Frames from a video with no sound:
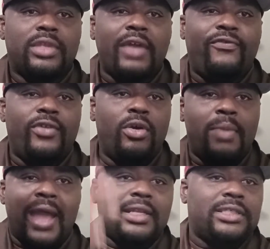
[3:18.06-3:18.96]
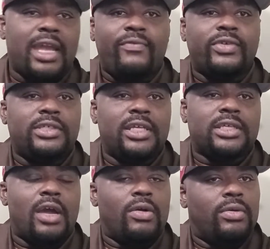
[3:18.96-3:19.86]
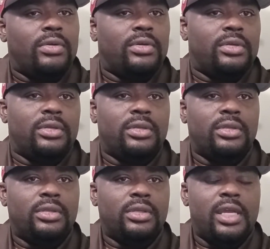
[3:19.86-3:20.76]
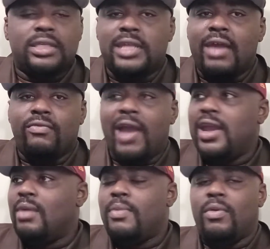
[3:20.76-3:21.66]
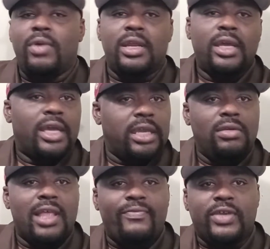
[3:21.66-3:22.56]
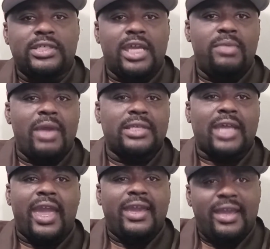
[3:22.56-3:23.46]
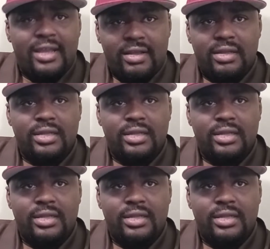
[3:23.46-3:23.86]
they flew back to San Francisco. Is that right? And you left your teammates hanging?